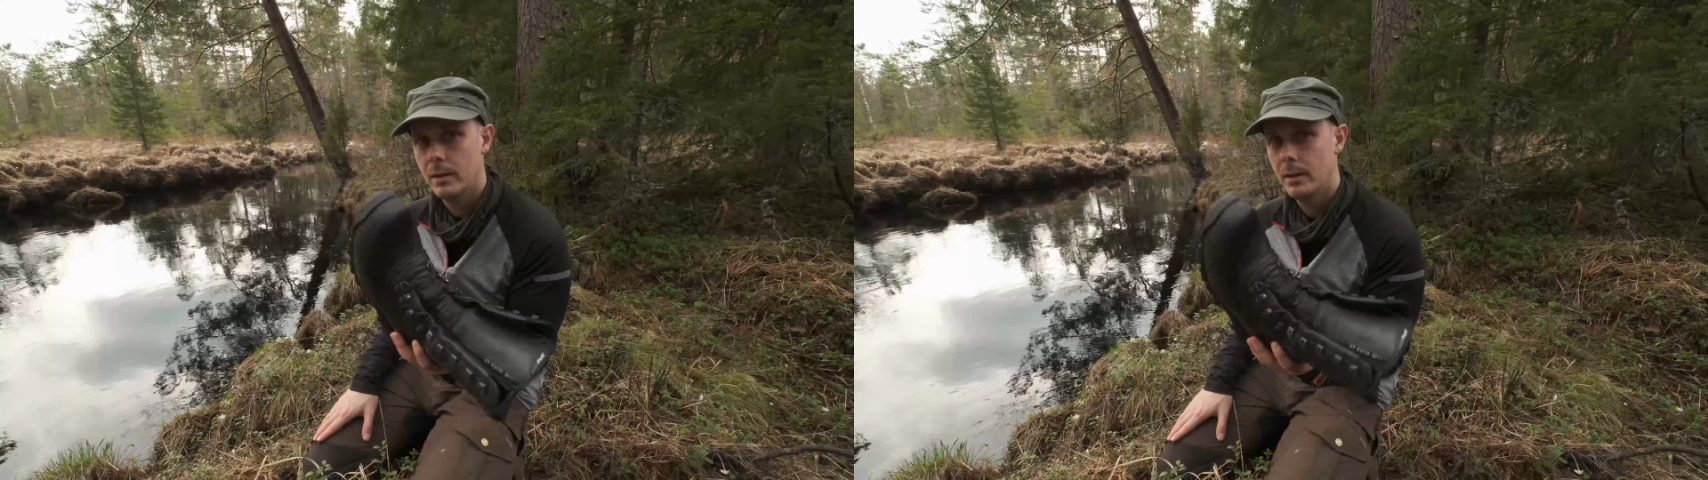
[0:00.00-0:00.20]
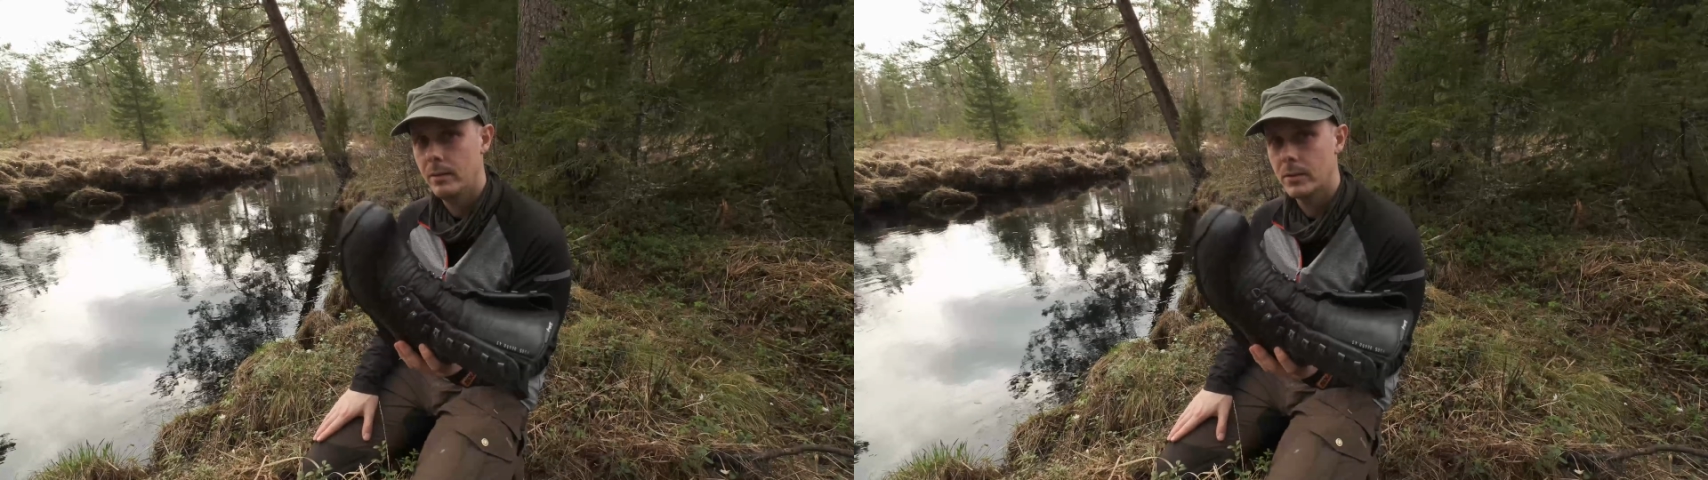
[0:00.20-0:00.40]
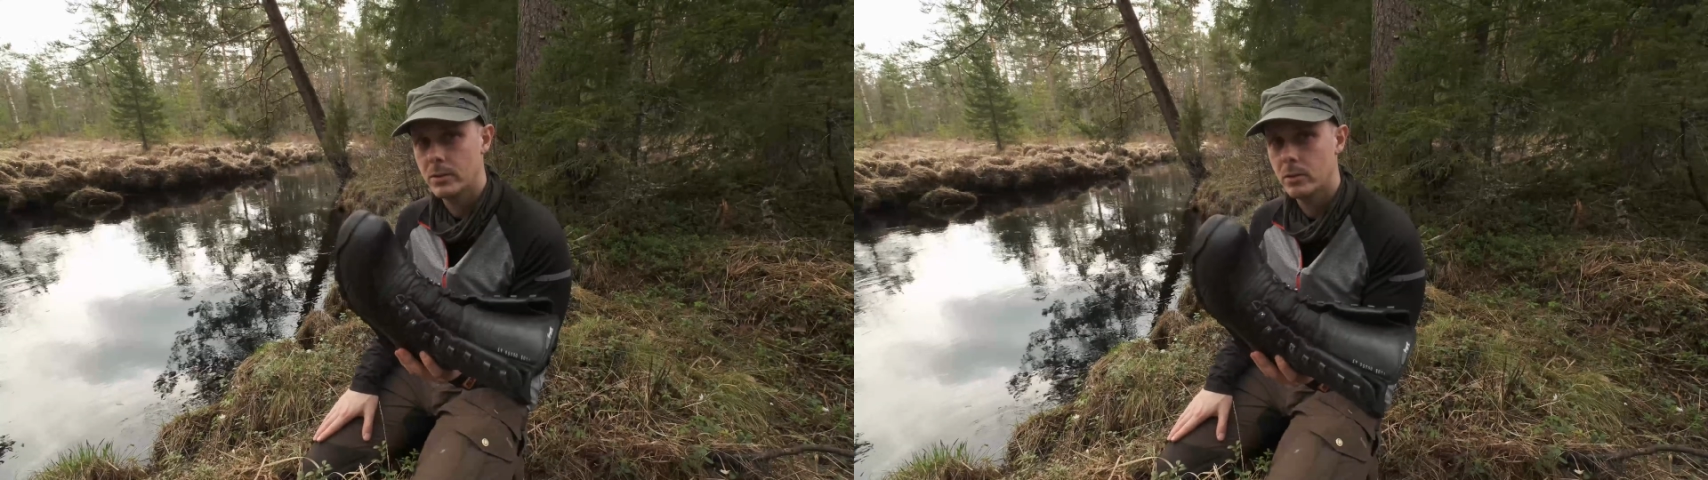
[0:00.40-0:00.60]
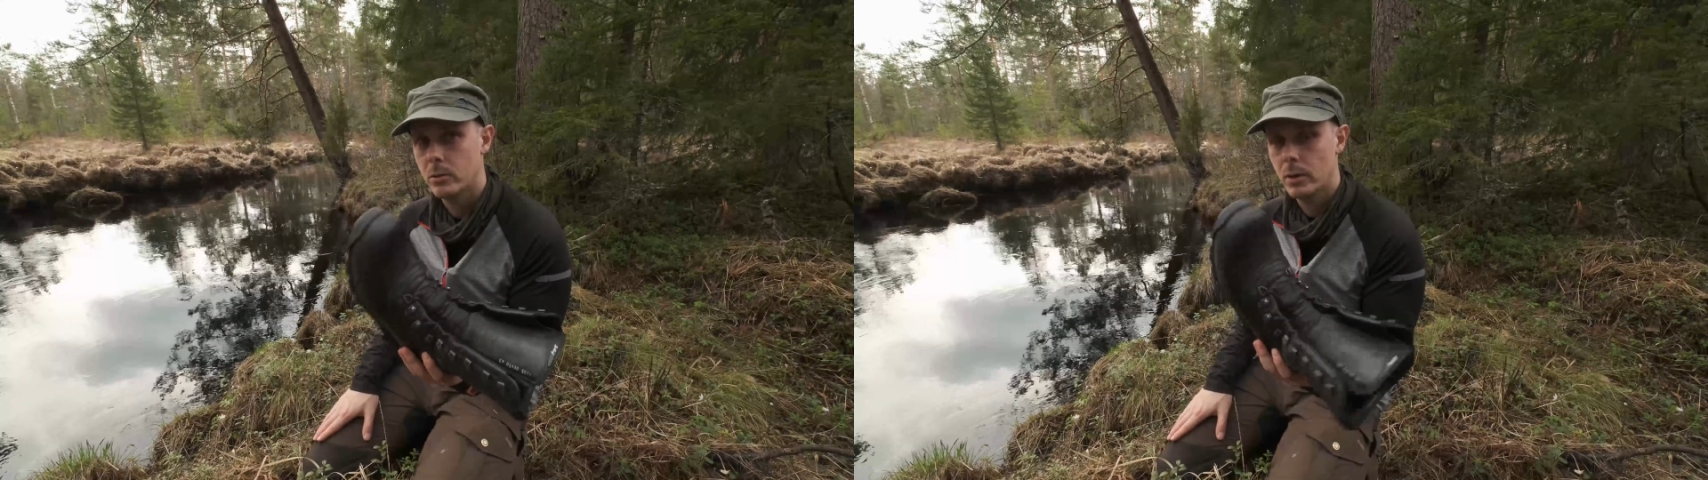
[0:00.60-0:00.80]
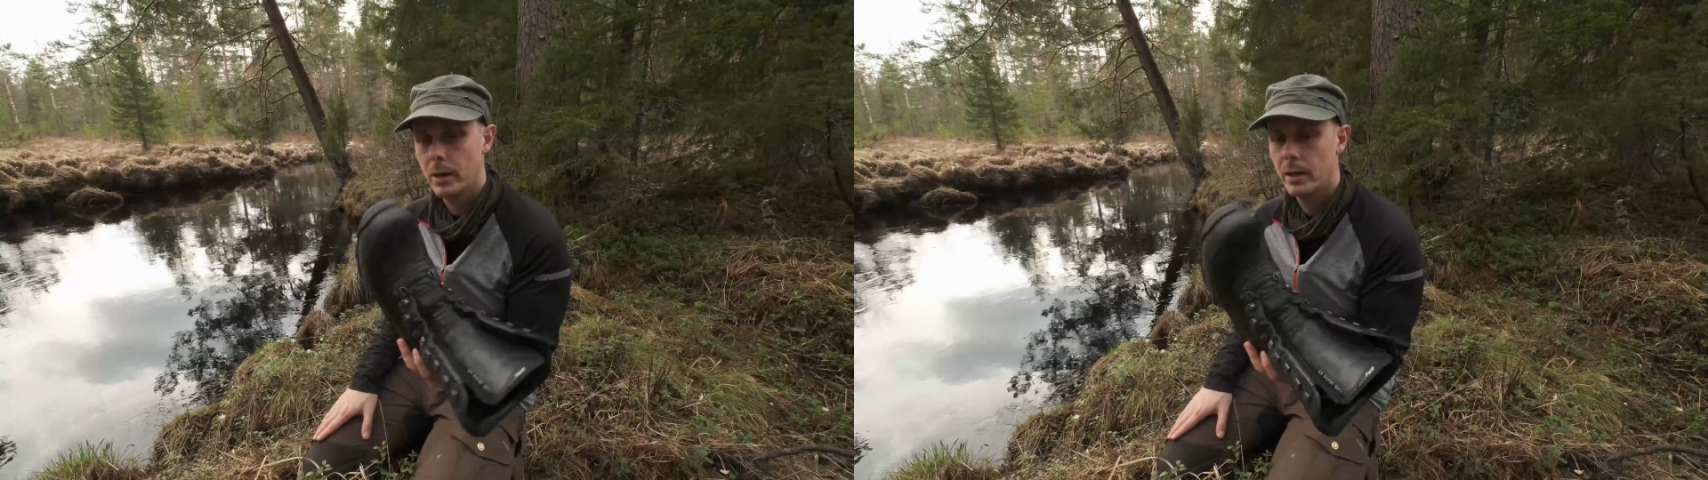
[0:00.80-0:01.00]
even
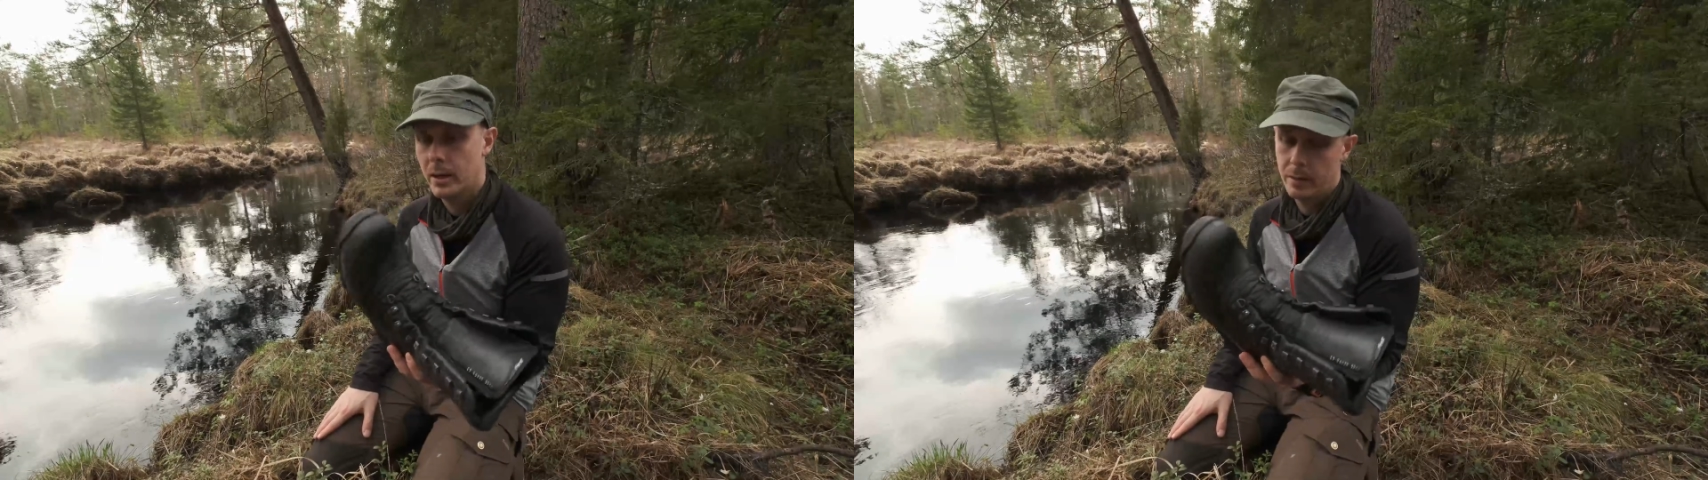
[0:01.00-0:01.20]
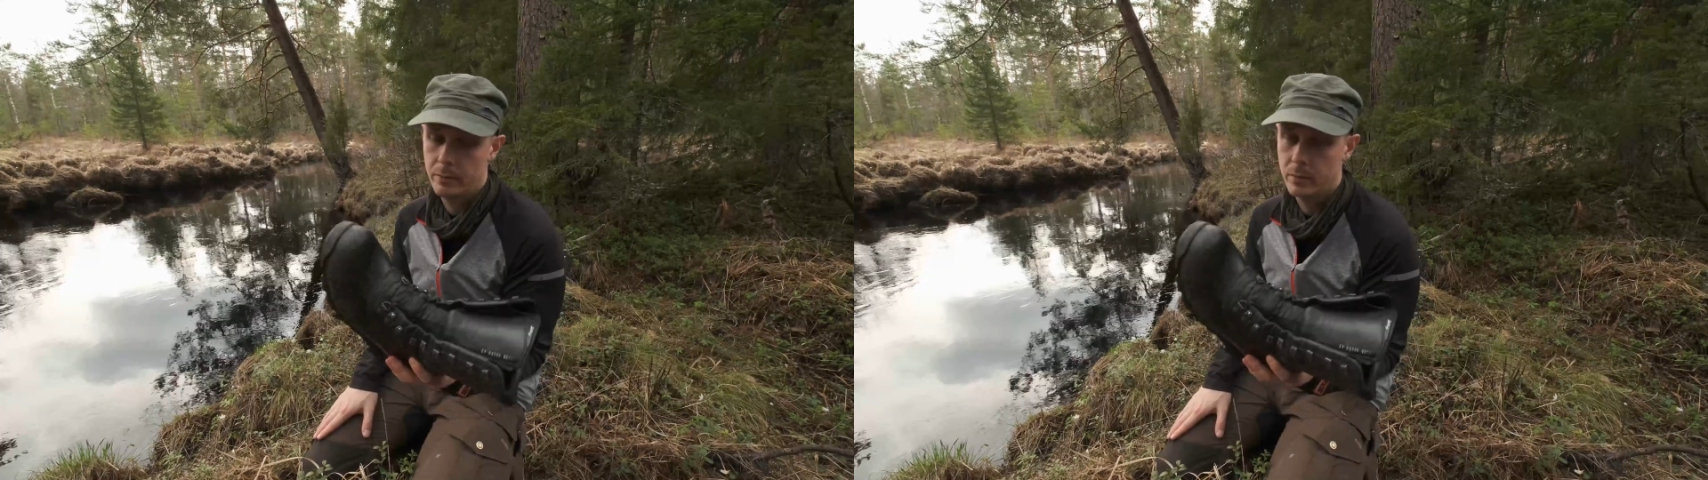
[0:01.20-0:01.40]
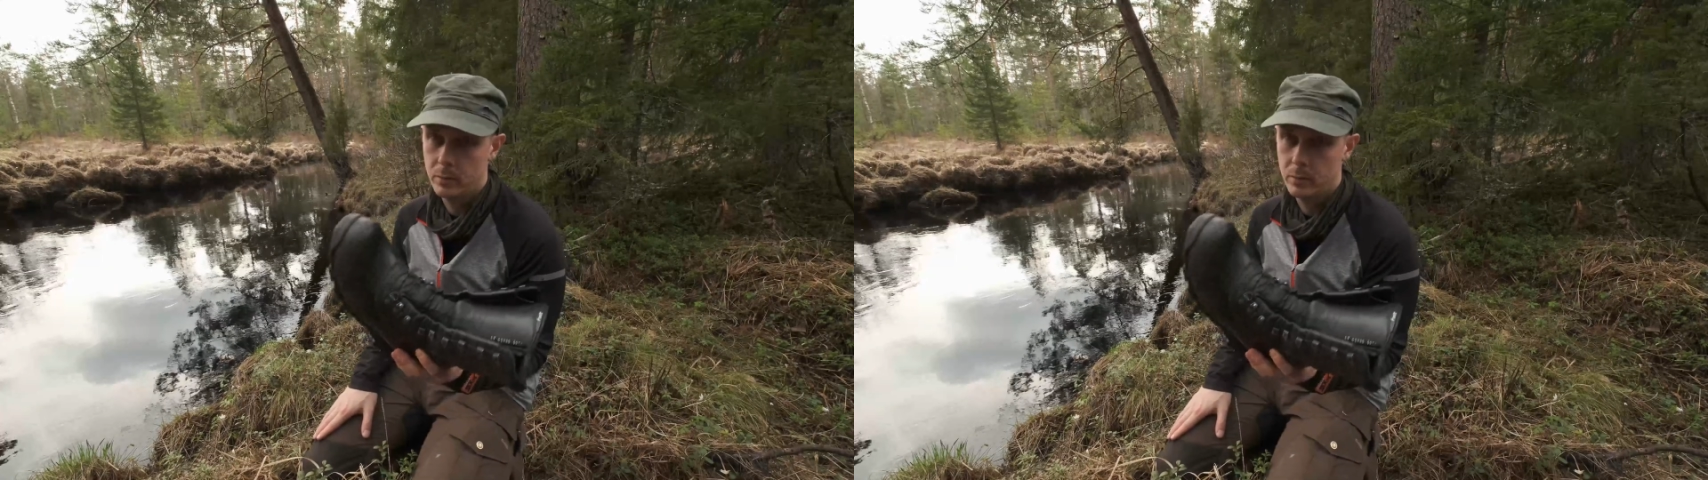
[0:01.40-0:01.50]
so I have